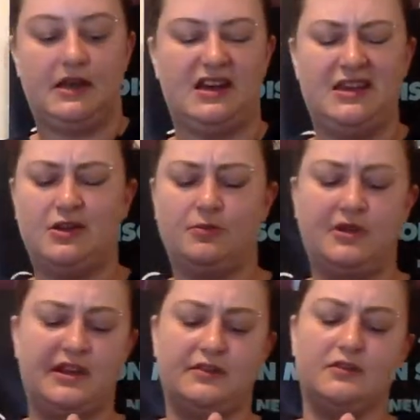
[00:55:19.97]
Eco
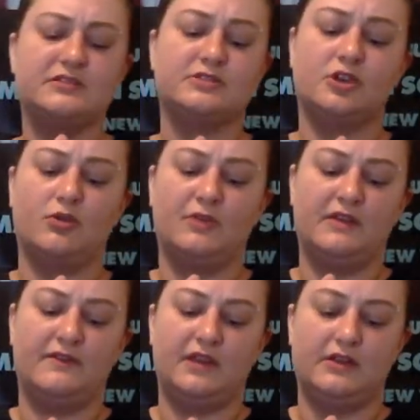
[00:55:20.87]
bricking, there's so many
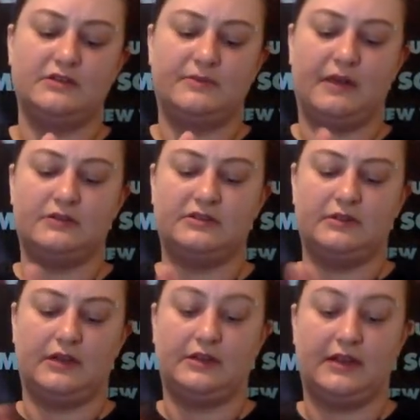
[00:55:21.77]
videos about, so
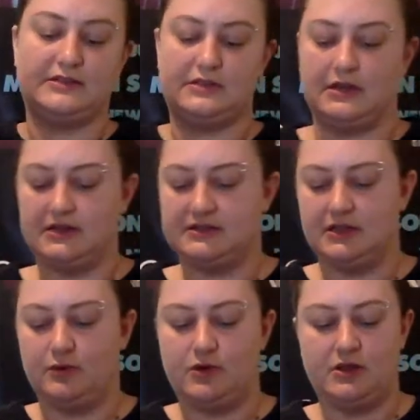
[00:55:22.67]
like that's not necessarily
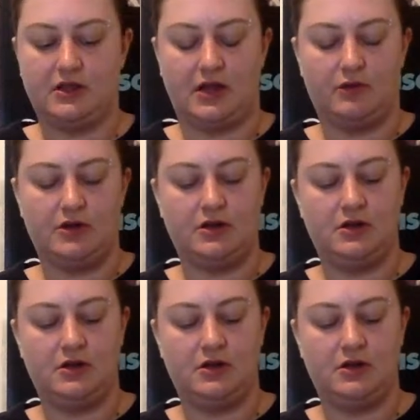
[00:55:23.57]
one that I would